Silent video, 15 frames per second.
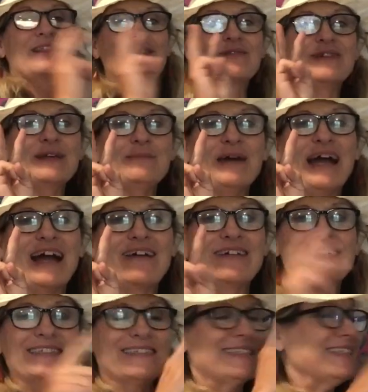three
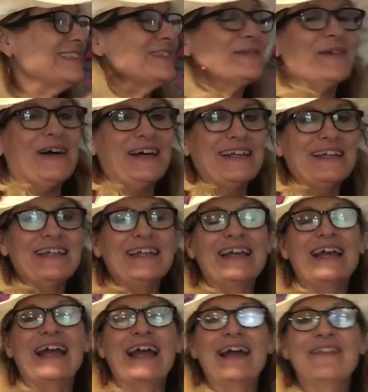parrots, this one,
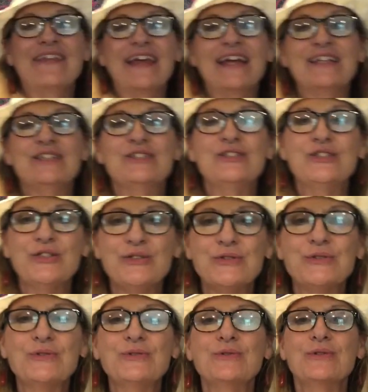and then
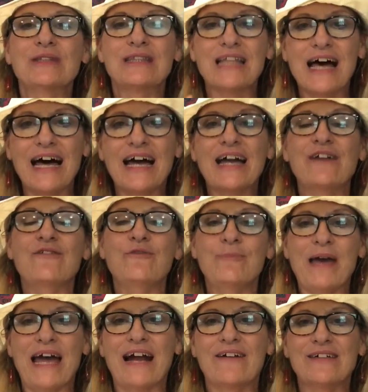two live
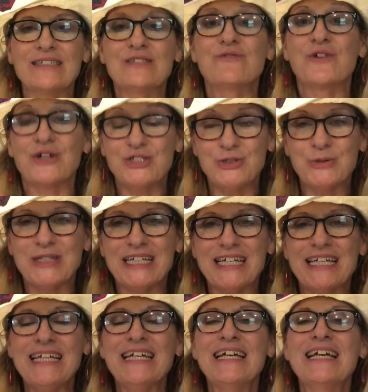parrots
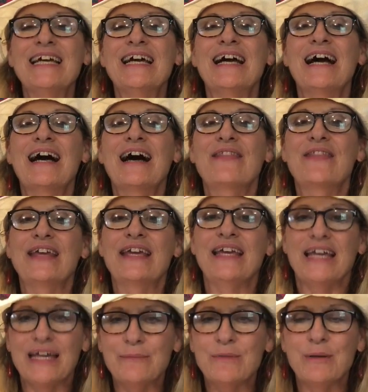virtually the
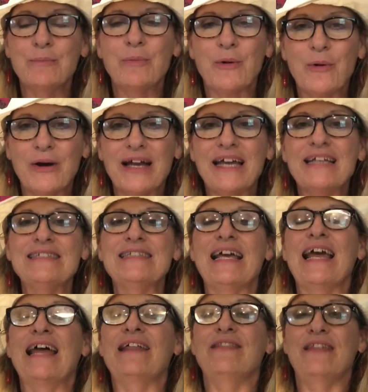Inman boys
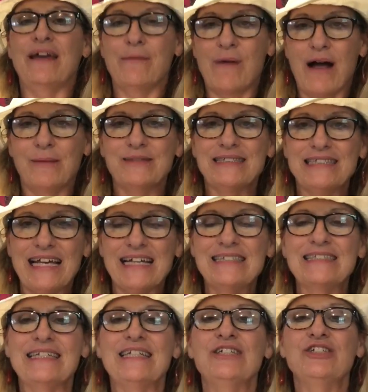and their mom
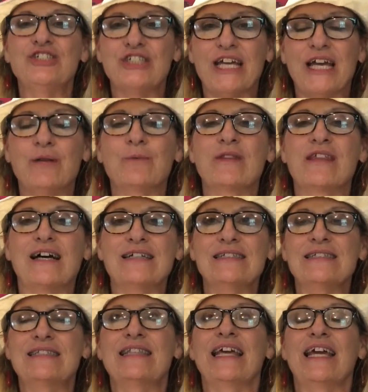Stacy shared with
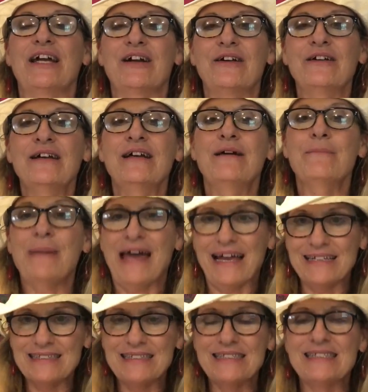us their
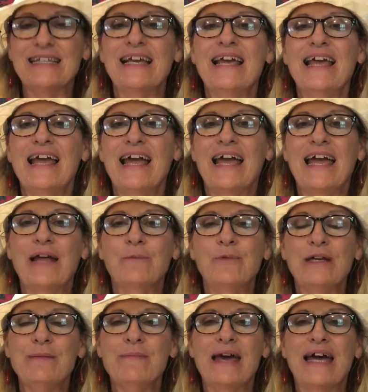pets and
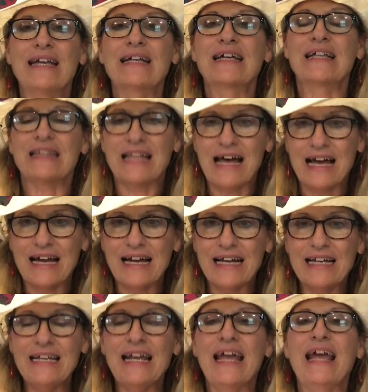we met
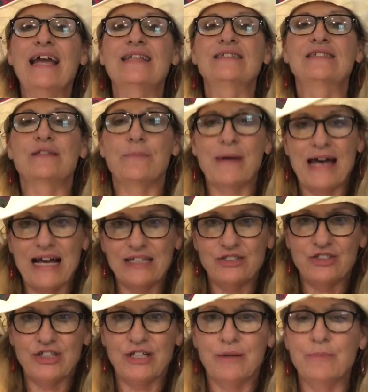Clyde and
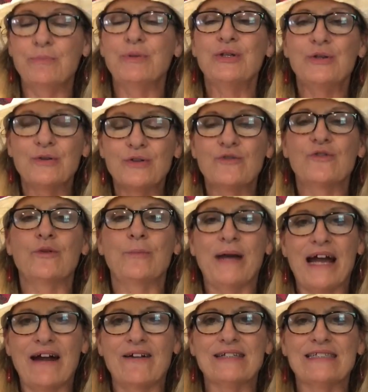Sebastian, beautiful
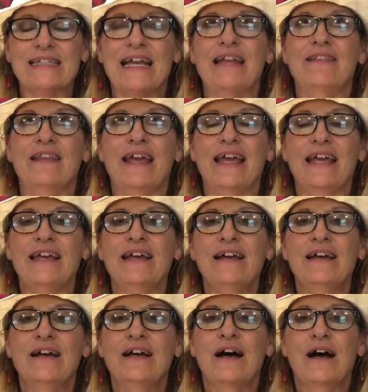parrots, and they
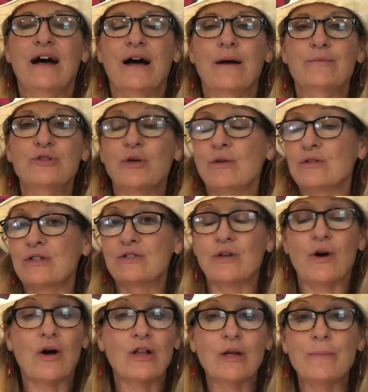um, told us
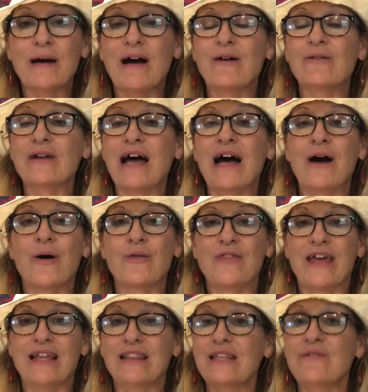all about how
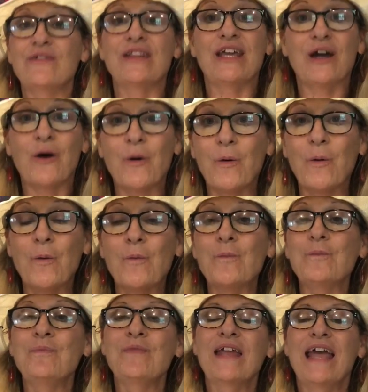they live in their
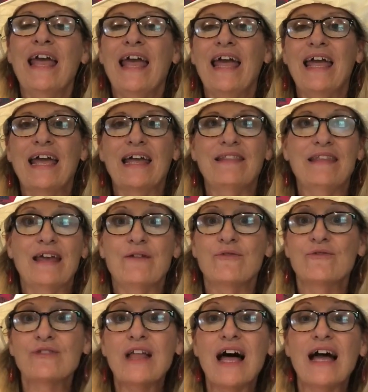home and they
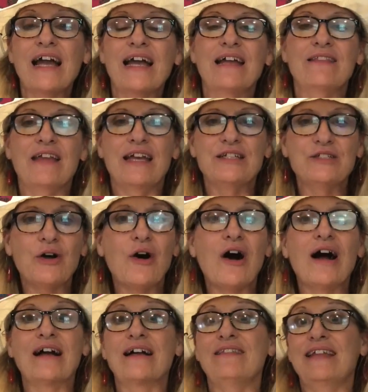fly and they
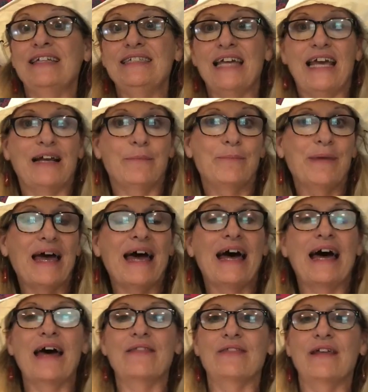talk and they take a
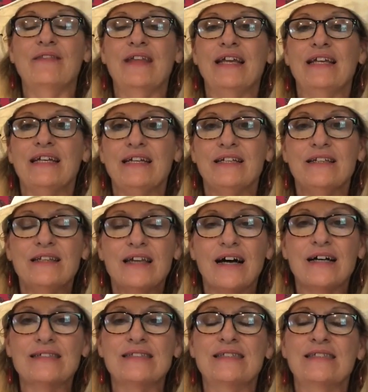bath and they eat
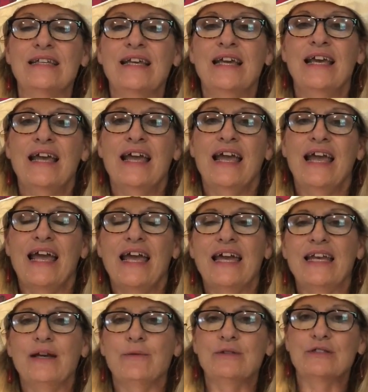nuts
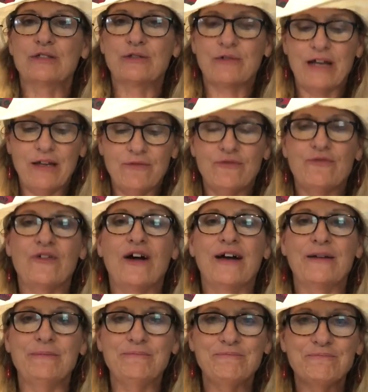and it was great
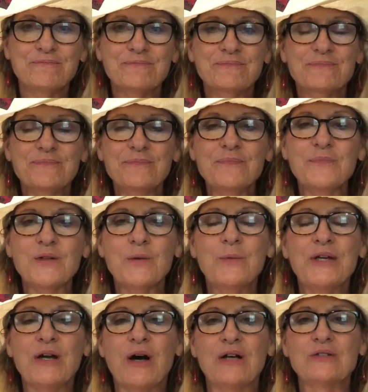fun.
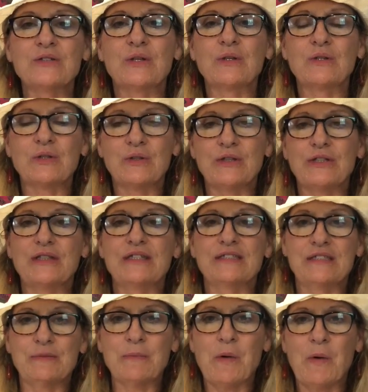We also learned
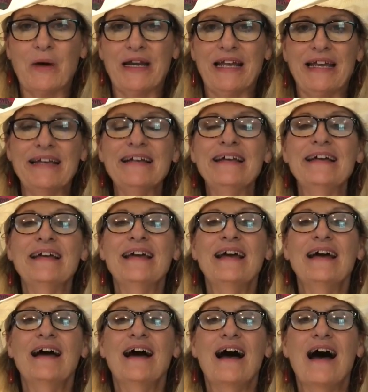this morning
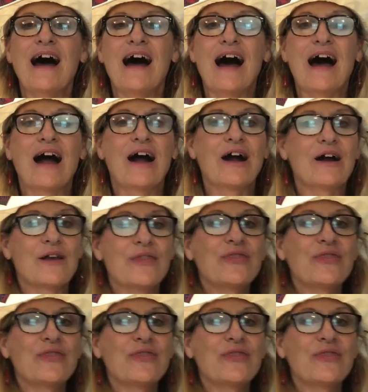our